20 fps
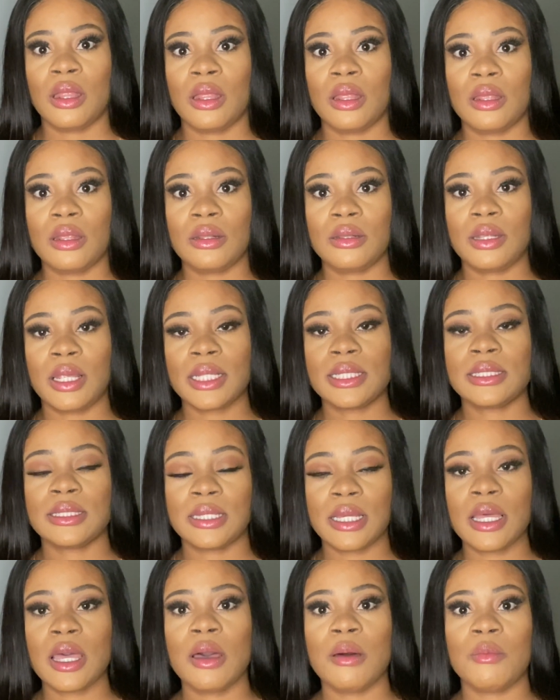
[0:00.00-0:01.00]
Let's
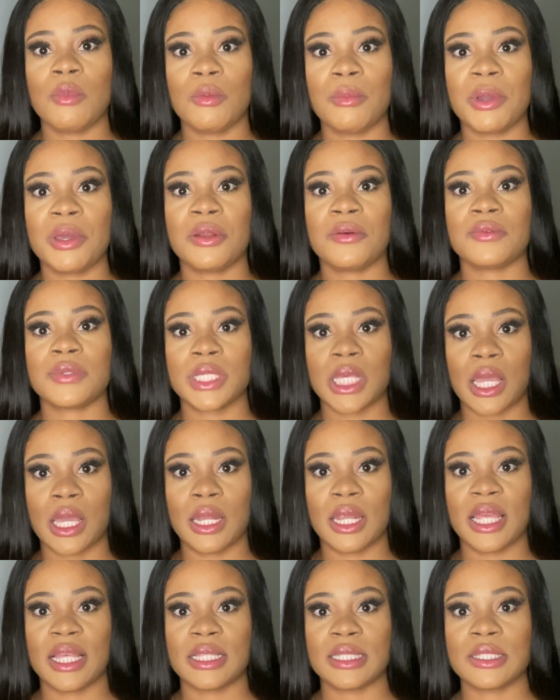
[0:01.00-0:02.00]
take a moment of
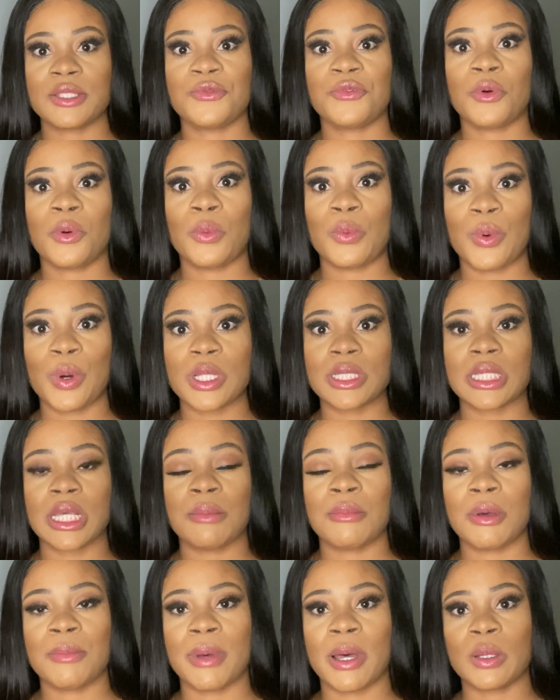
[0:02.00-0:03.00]
silence for what
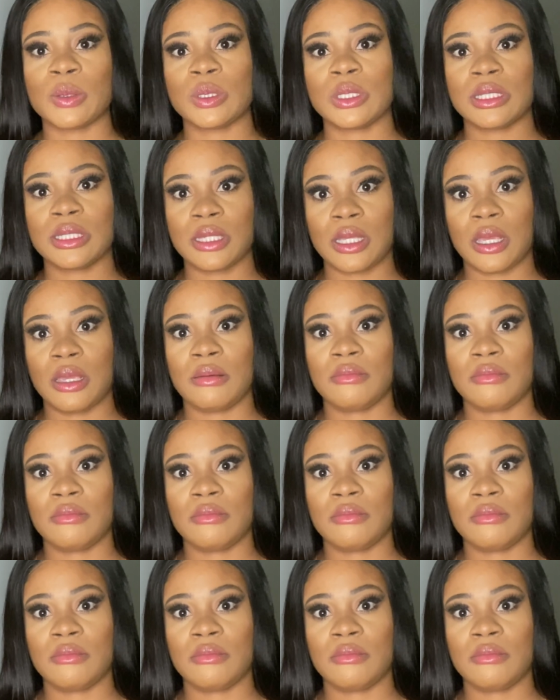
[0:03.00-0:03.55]
I'm about to say.